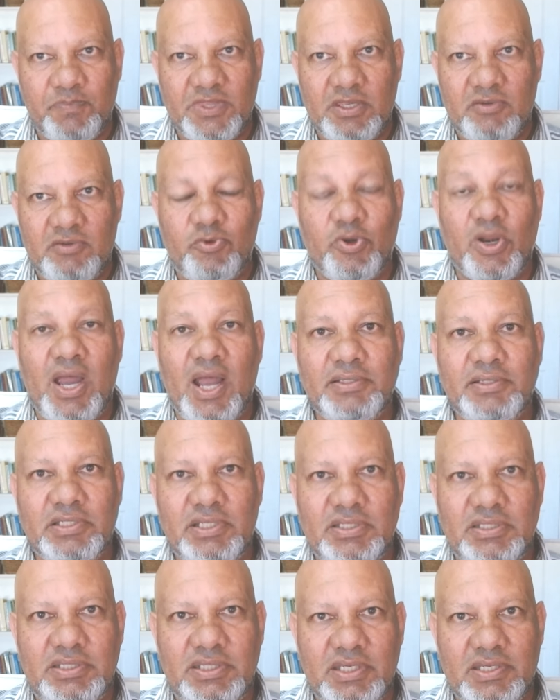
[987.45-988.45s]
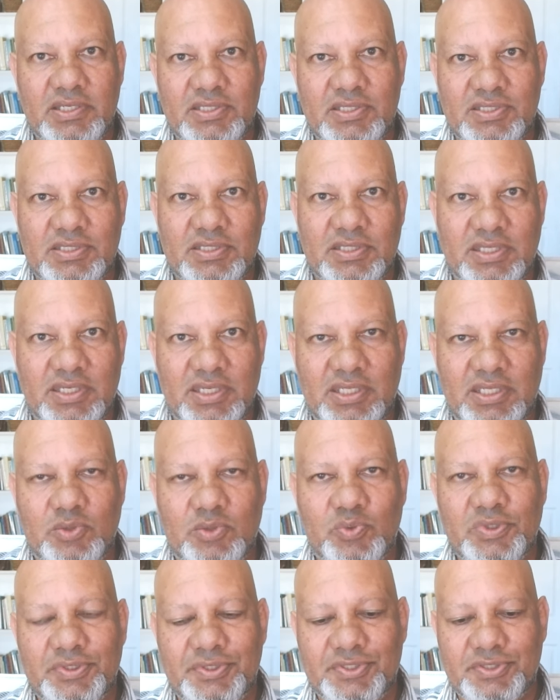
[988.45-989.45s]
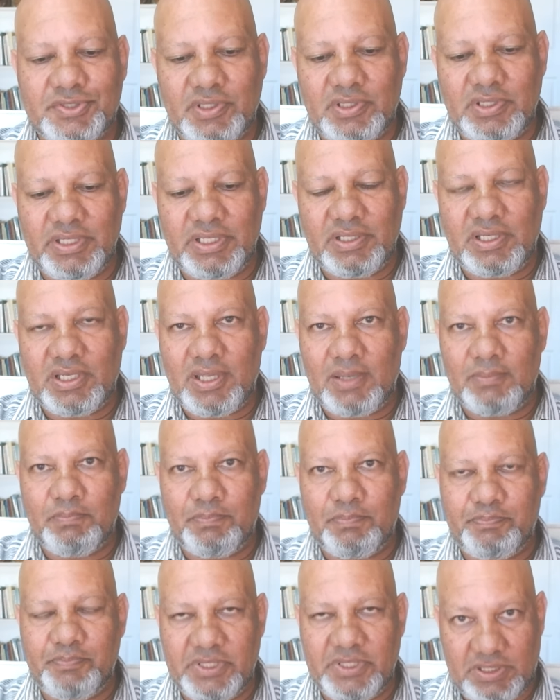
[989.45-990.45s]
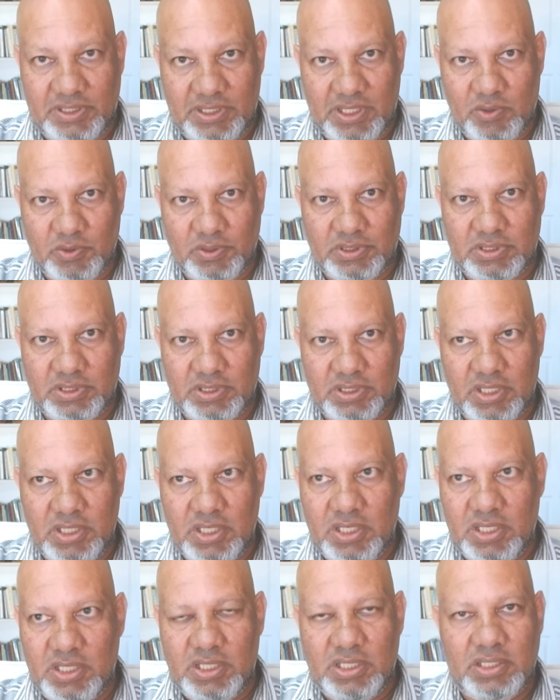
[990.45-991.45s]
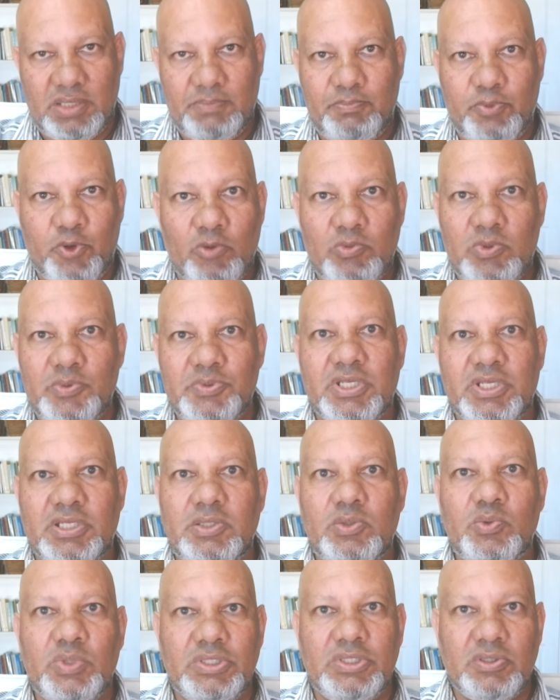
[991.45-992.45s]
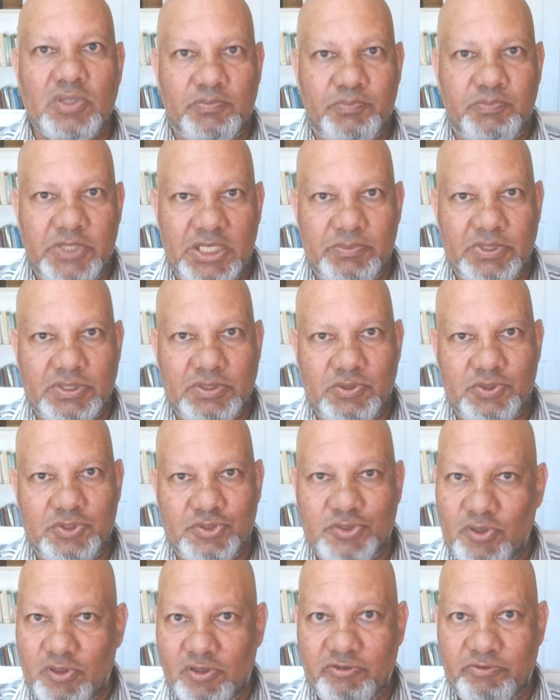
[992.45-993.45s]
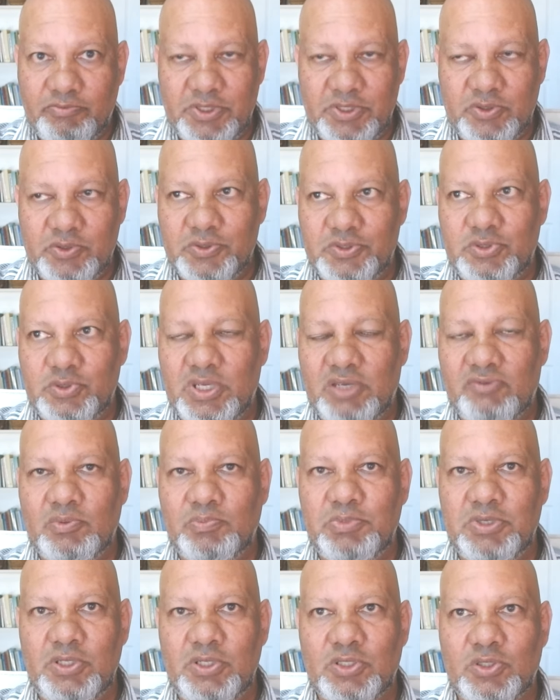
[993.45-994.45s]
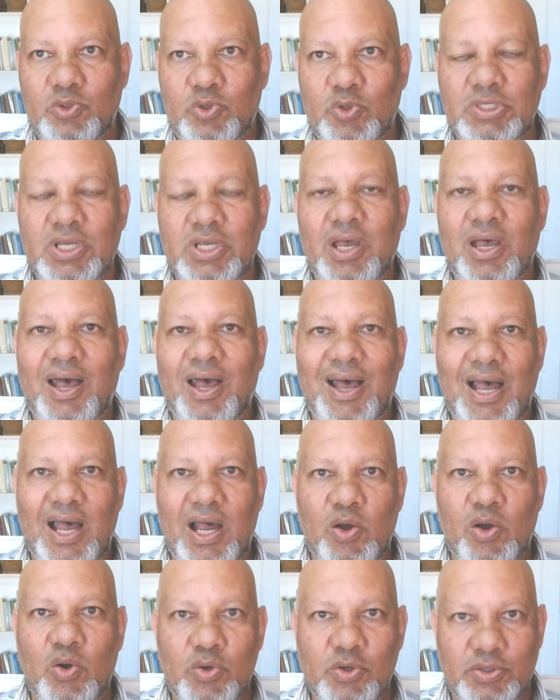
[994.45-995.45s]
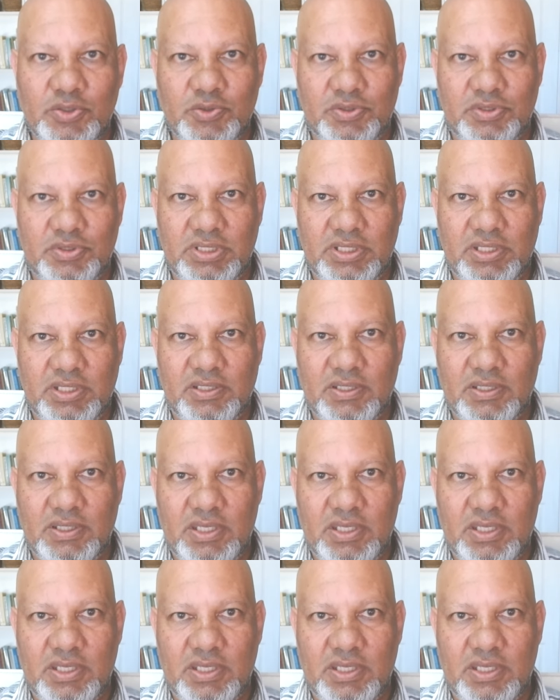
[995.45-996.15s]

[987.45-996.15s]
for 100 years and you will still encounter problems that you would not be able to solve because you haven't been taught how to think.